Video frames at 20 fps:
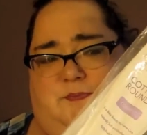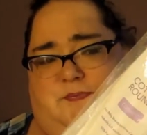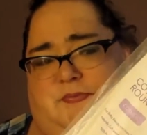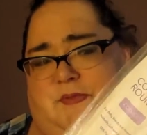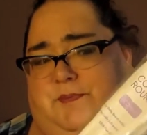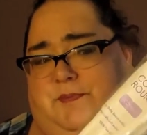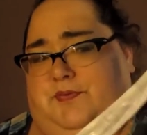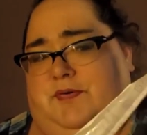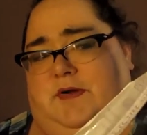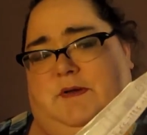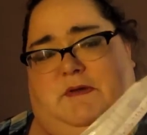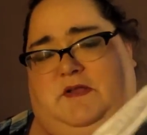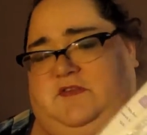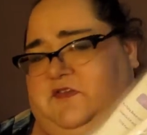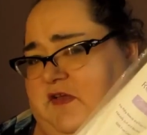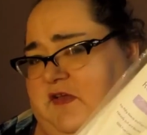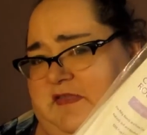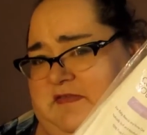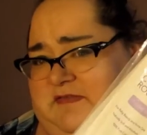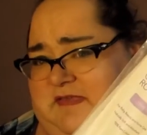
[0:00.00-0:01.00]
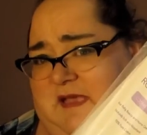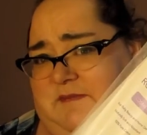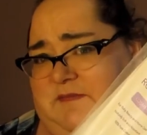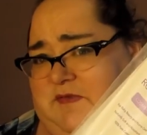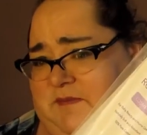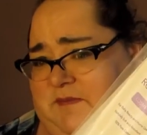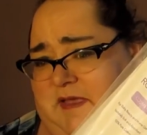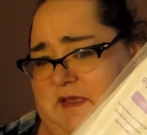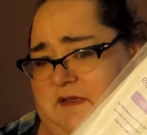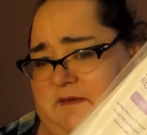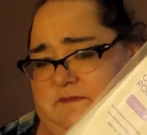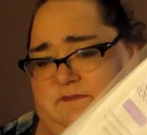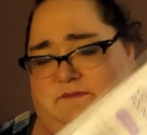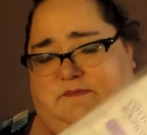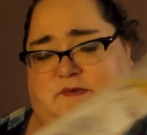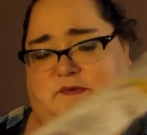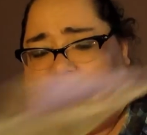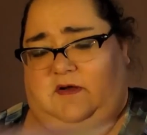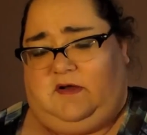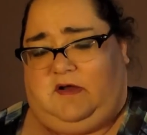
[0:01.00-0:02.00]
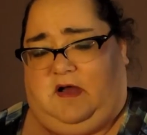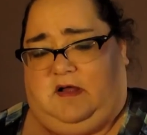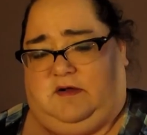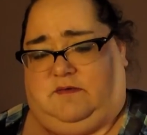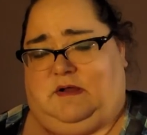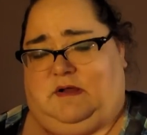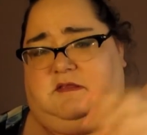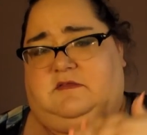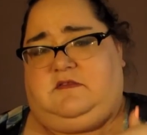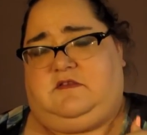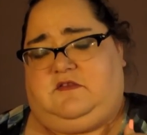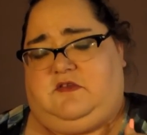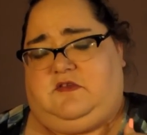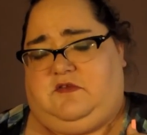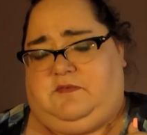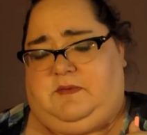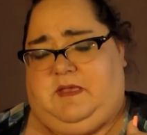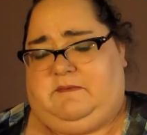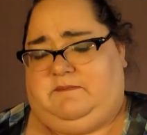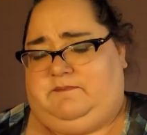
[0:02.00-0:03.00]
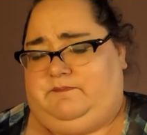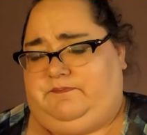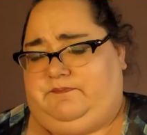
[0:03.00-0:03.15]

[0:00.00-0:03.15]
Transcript: they're pretty much all the same to me. They're all cotton rounds, excuse me.